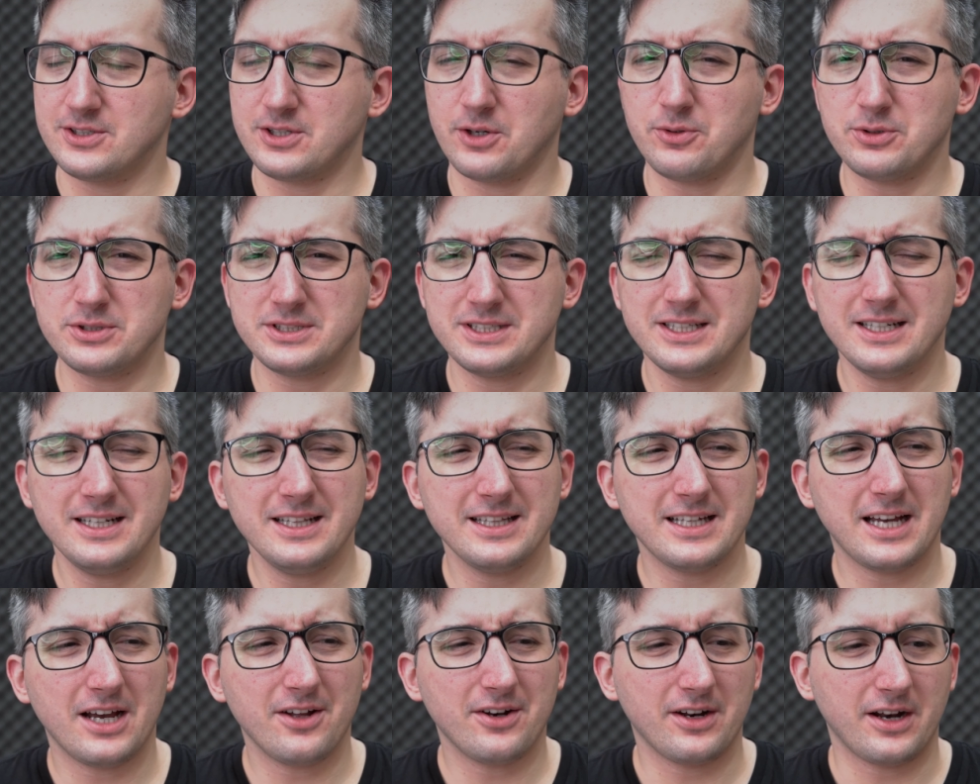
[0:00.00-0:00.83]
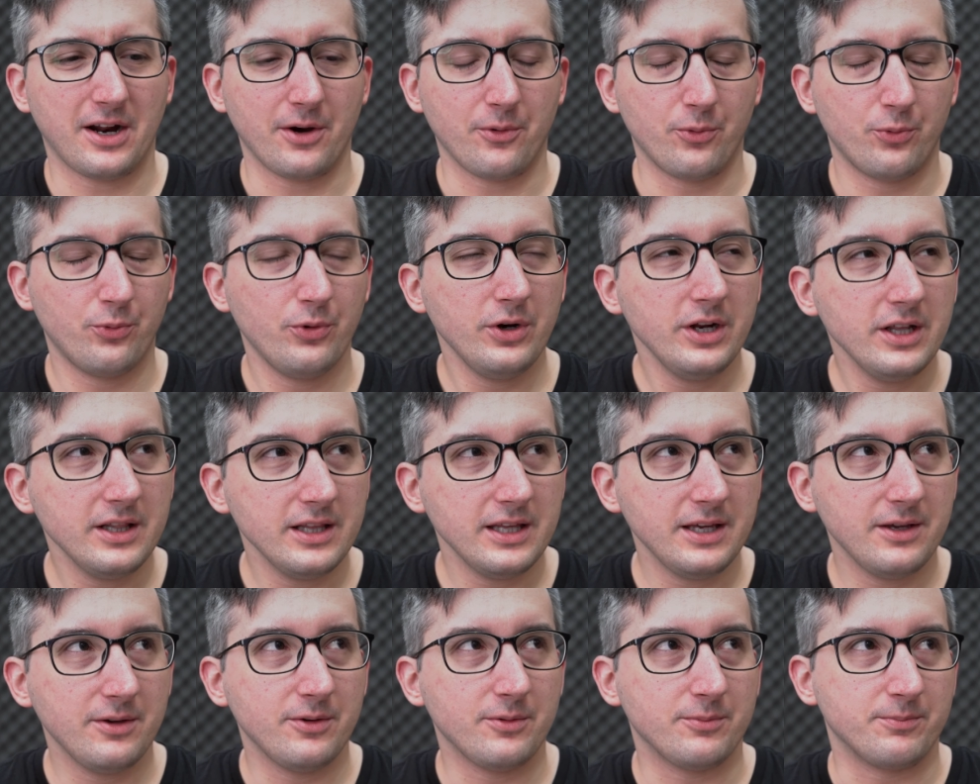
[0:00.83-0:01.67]
So I was sitting down and I
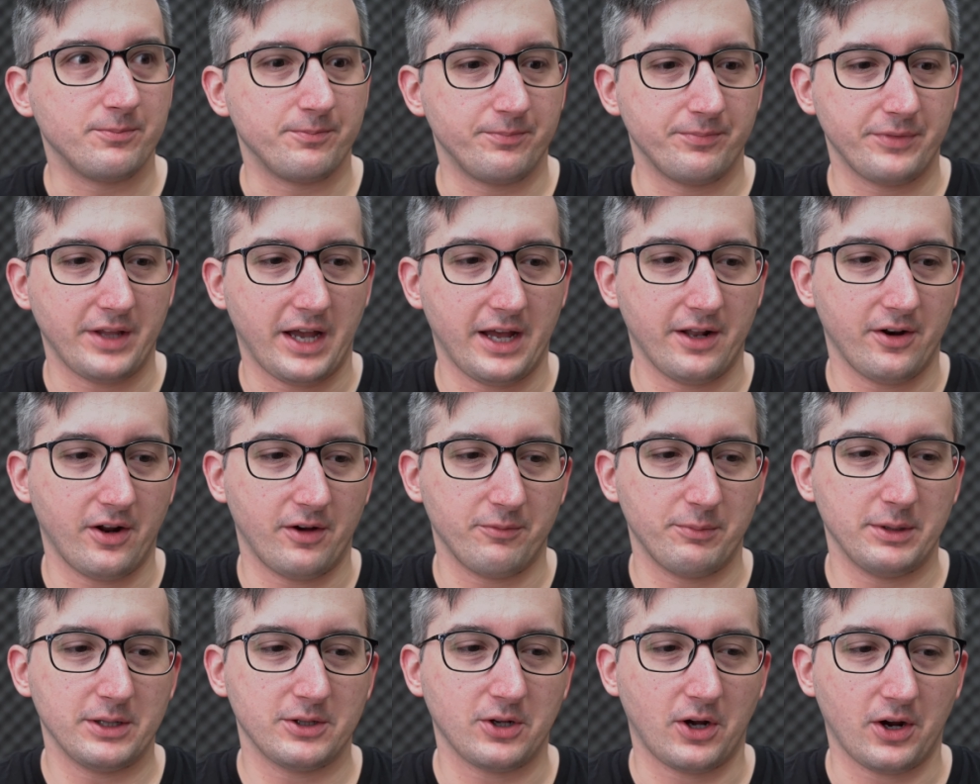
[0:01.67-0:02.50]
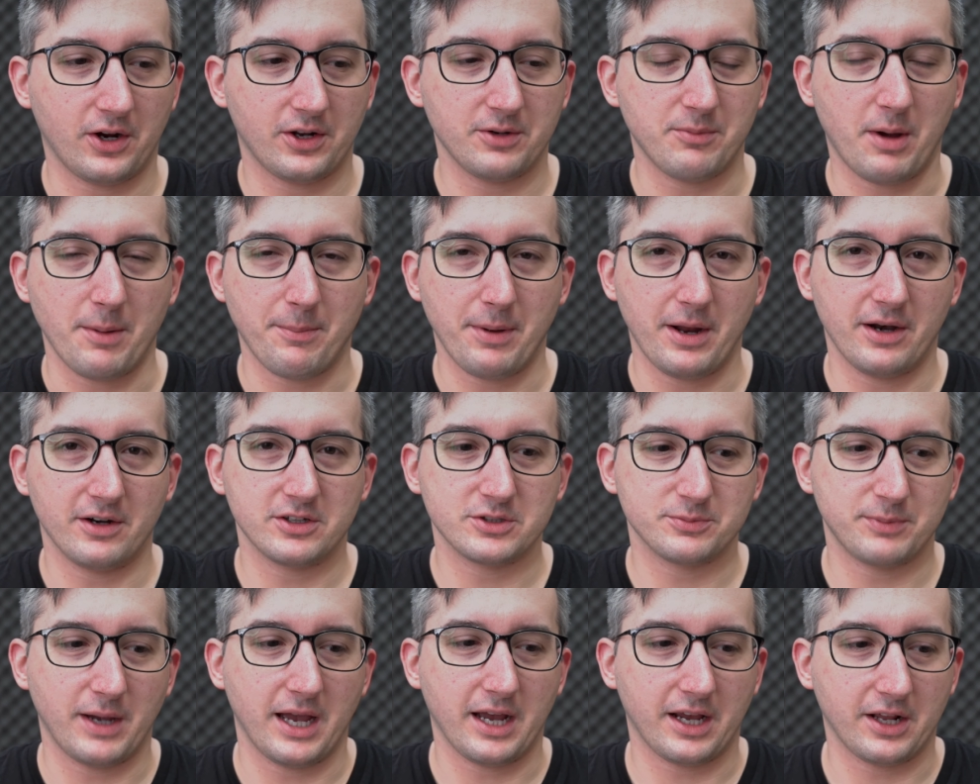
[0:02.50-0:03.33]
don't know, I've been talking to my
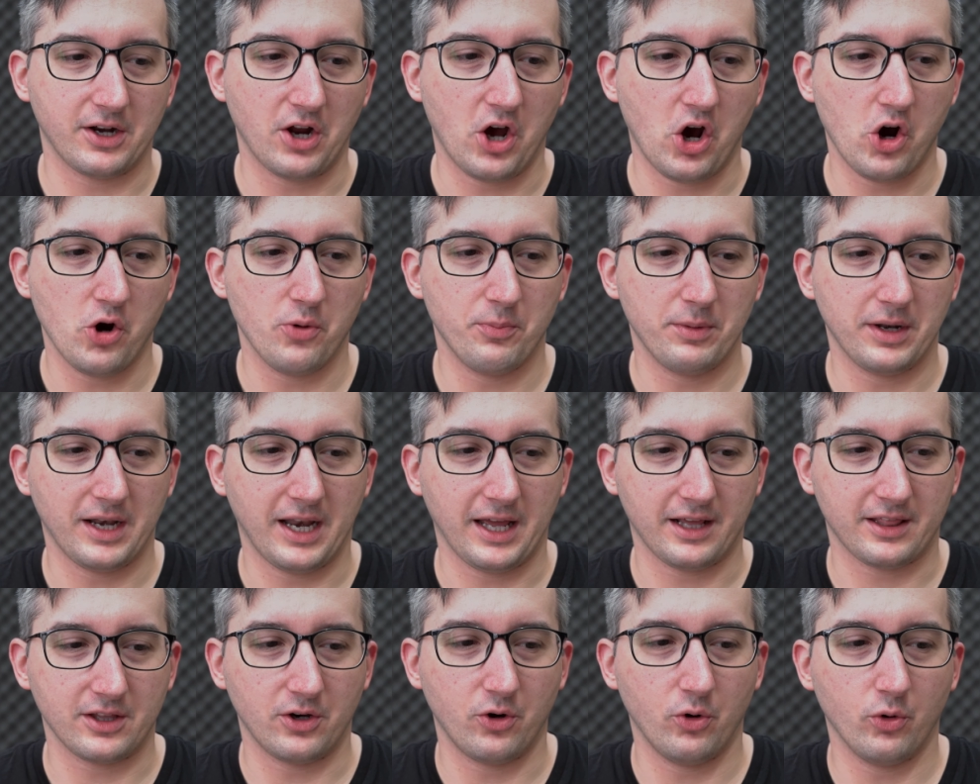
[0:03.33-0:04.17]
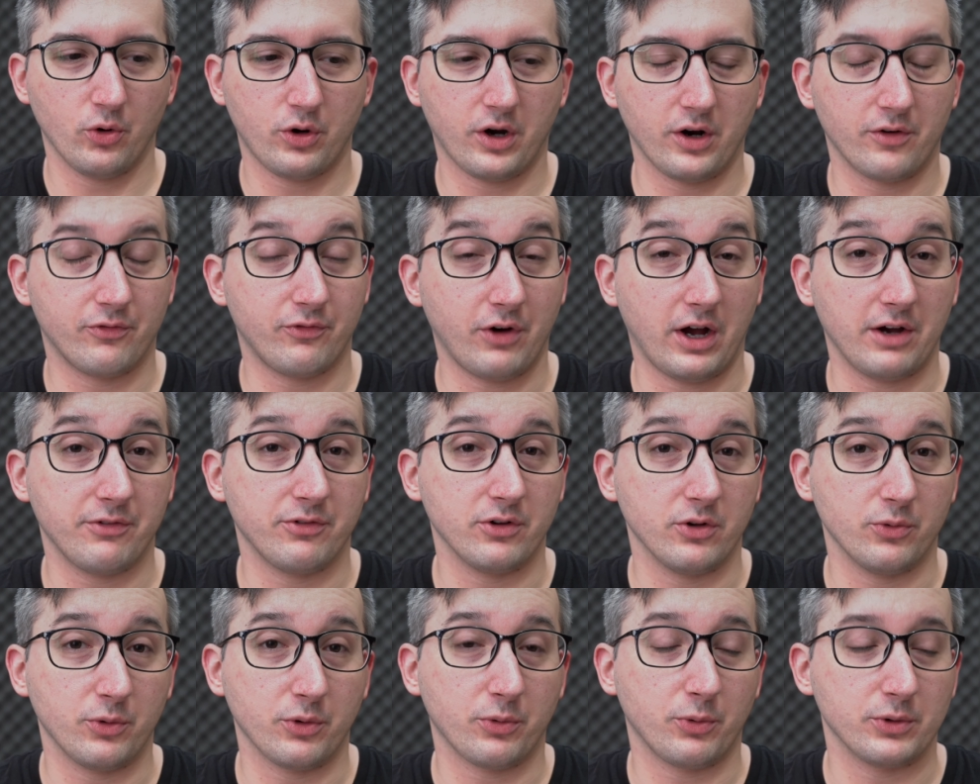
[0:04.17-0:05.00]
parents back at home and like the whole
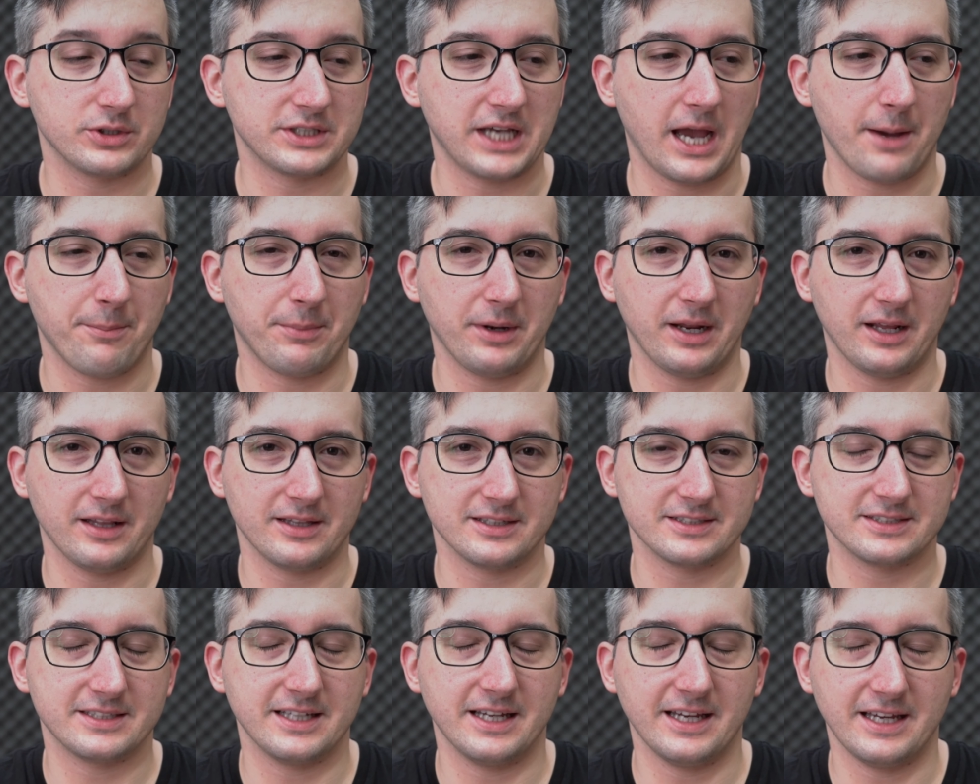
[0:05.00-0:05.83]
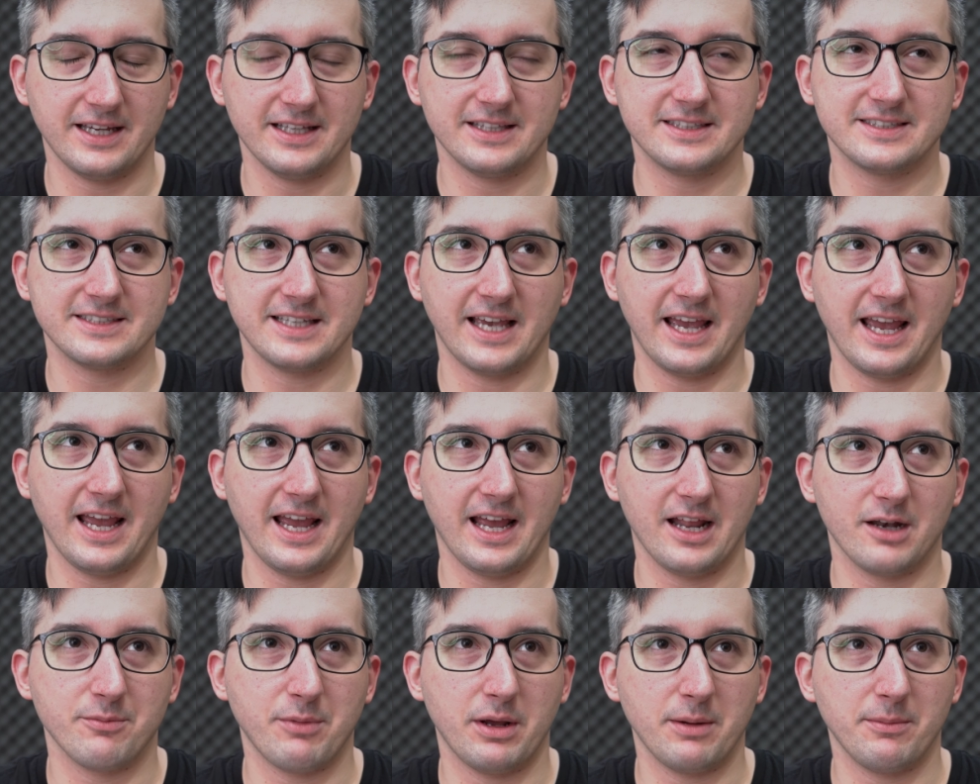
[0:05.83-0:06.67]
kerfuffle with what's happening in the States
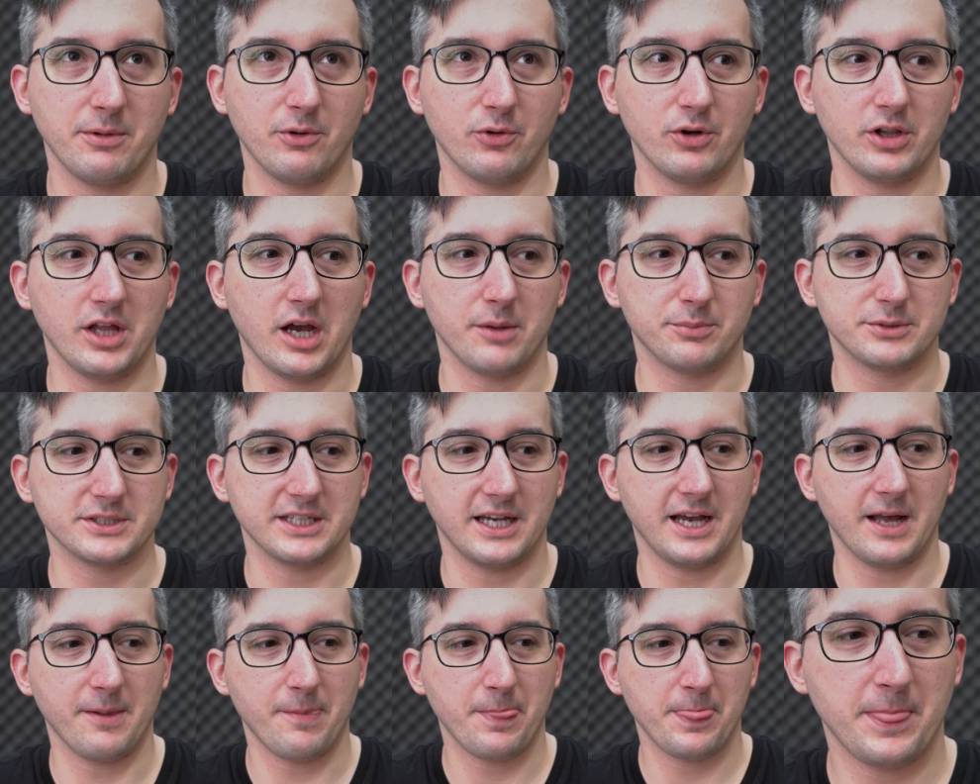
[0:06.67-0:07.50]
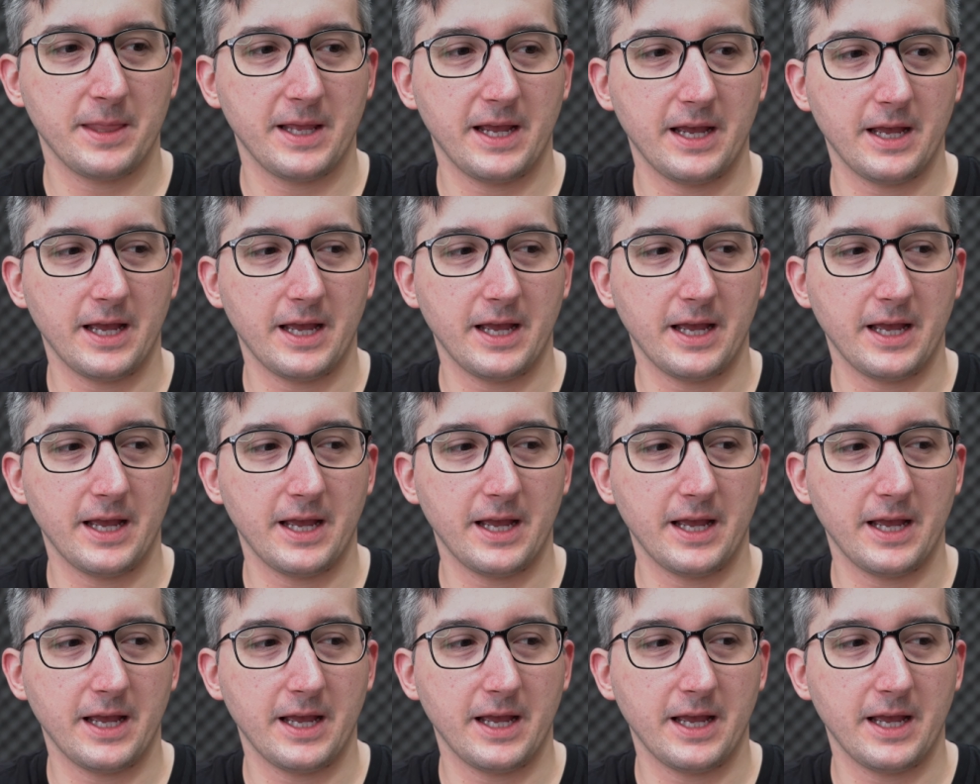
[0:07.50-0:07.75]
and made me really upset.